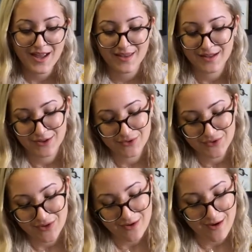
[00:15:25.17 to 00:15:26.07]
Then I
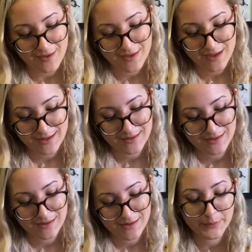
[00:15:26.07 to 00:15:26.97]
also got
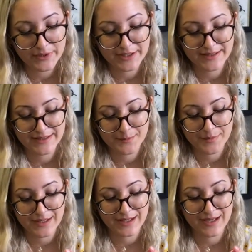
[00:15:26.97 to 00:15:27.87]
this Burt's
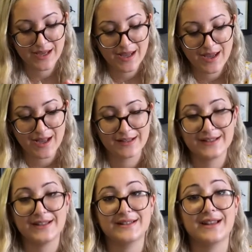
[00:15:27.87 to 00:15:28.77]
Bee, and
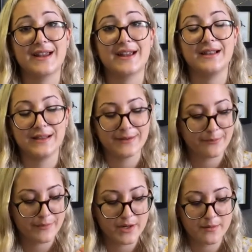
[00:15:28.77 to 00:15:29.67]
this is like a lip
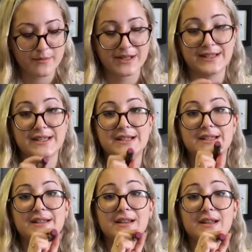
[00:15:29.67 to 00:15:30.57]
balm, a
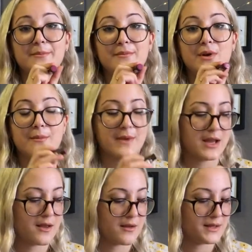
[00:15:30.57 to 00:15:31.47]
tinted lip balm
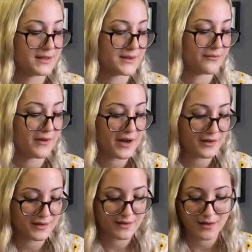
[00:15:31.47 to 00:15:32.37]
in this
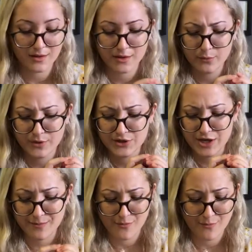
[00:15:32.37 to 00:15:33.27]
violet color, which
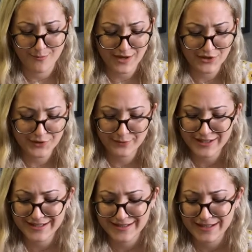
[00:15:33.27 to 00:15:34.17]
I'm actually
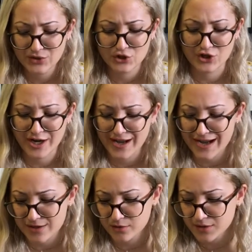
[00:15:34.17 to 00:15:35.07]
really excited to try
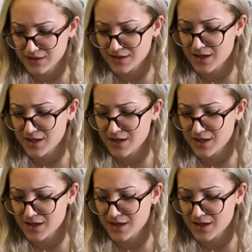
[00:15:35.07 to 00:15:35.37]
out.